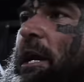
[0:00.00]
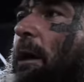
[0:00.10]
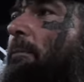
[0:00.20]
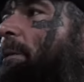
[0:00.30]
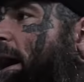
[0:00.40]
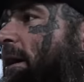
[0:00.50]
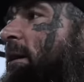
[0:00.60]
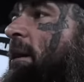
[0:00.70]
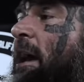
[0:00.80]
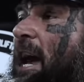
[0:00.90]
our back
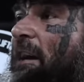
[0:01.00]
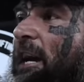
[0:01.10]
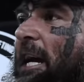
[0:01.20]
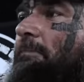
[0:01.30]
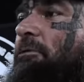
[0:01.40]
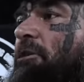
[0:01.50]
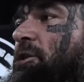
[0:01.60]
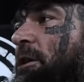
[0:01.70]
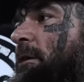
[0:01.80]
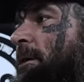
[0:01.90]
and head
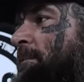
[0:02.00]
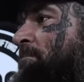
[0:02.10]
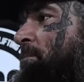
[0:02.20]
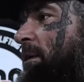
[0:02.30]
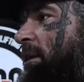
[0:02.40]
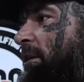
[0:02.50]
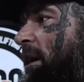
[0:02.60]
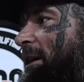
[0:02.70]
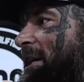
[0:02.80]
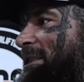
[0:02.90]
position, you know,
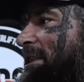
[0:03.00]
I guess